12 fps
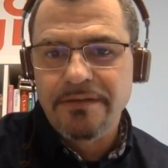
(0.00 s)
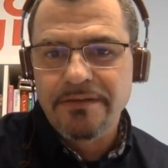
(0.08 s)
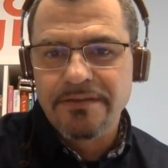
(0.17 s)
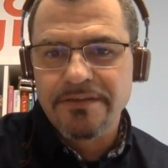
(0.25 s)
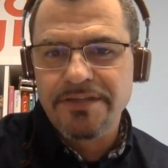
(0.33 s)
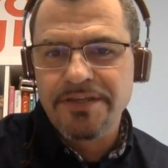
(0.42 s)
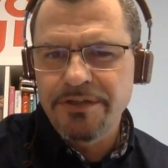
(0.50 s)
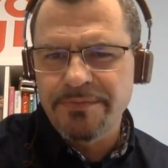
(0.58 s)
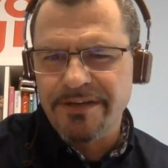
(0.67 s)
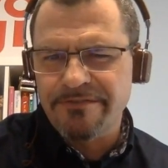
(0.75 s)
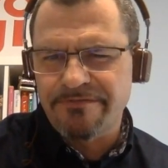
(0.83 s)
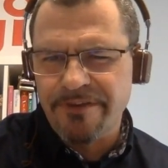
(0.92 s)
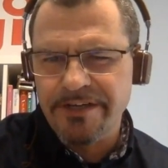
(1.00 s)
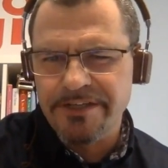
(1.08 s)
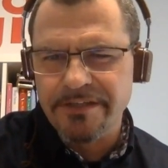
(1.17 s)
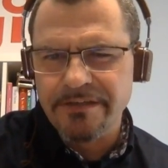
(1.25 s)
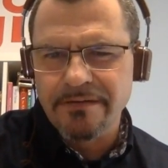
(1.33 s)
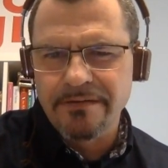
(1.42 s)
So there's a huge amount of
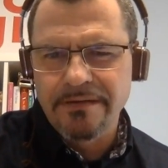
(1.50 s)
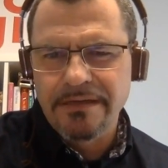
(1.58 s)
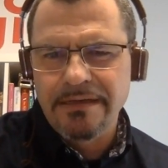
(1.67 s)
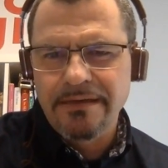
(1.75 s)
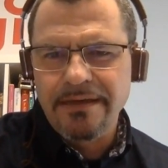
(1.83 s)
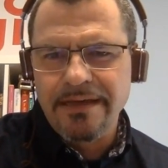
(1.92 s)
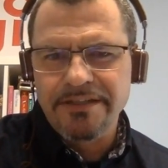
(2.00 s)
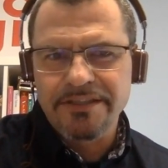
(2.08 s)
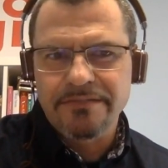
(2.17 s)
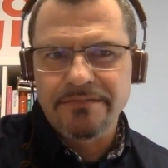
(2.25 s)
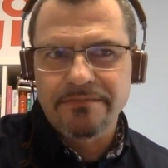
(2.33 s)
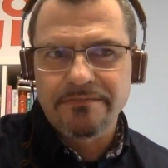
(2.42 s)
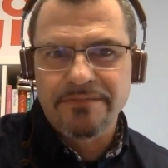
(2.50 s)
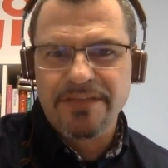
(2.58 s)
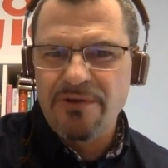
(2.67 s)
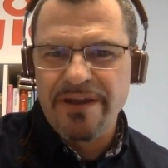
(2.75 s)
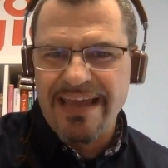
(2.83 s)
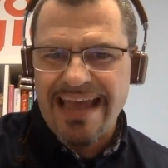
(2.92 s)
friction in just
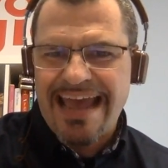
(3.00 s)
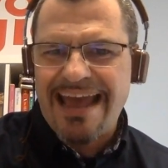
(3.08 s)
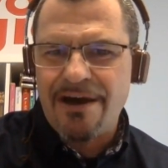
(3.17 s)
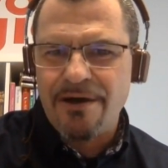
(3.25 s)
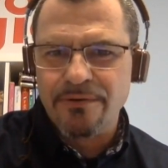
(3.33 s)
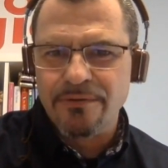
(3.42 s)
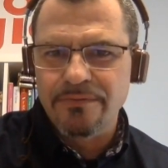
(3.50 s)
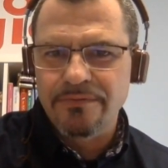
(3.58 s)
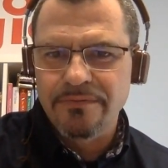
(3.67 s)
knowing how